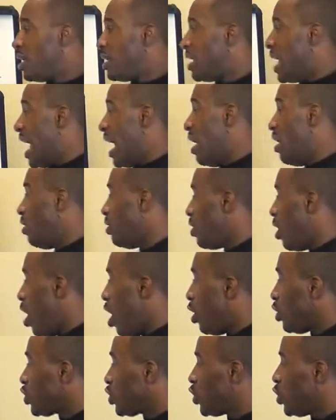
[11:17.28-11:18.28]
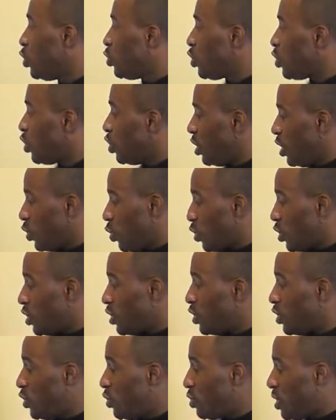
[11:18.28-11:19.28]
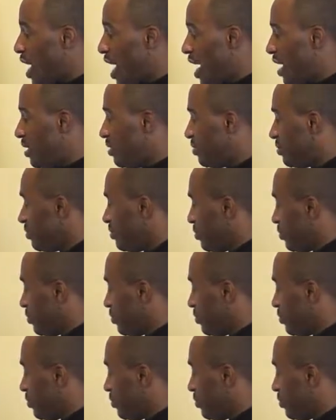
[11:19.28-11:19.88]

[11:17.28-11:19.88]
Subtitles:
Now, also, in order to do that,